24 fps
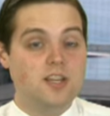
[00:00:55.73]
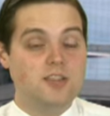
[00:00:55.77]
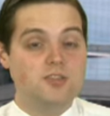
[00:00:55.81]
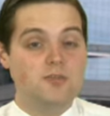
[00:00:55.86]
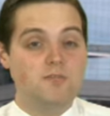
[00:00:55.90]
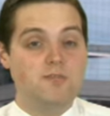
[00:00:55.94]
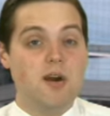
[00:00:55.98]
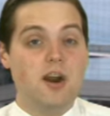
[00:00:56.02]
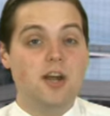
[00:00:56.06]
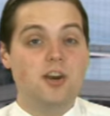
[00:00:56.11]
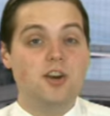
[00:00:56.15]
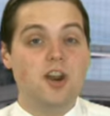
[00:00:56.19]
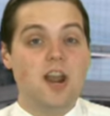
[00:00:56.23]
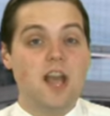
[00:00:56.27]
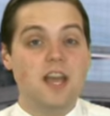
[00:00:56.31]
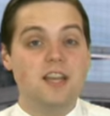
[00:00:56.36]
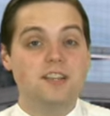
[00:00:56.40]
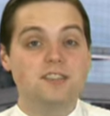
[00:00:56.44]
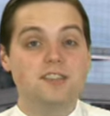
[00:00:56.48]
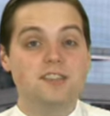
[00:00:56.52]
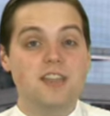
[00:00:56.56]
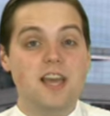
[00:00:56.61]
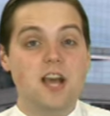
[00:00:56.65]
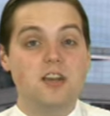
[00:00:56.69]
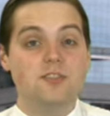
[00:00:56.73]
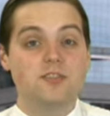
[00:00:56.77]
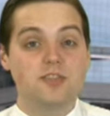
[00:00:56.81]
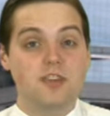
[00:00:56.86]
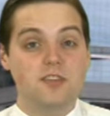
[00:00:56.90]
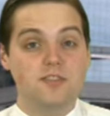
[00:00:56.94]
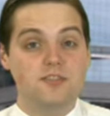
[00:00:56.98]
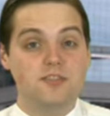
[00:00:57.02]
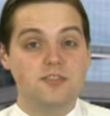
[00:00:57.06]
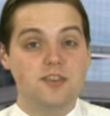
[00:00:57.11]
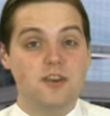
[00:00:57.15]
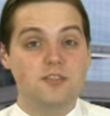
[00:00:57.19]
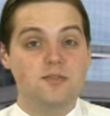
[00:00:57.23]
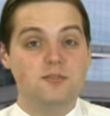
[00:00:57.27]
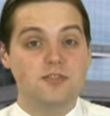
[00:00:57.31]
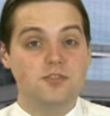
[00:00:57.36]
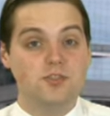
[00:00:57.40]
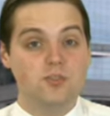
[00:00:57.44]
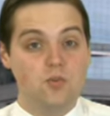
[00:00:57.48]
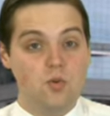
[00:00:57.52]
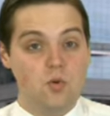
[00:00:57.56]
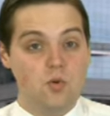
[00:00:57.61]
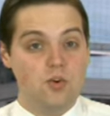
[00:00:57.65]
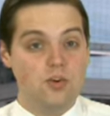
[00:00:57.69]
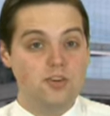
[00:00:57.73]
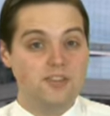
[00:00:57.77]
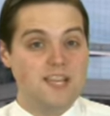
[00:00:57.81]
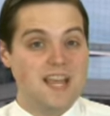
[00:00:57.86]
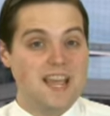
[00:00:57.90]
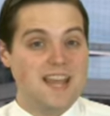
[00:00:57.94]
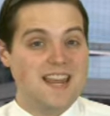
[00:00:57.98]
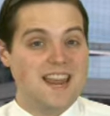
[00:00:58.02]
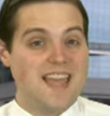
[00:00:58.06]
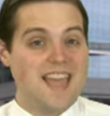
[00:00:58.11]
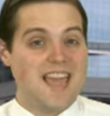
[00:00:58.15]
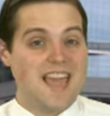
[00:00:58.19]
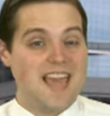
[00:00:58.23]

to modernize thousands of stores and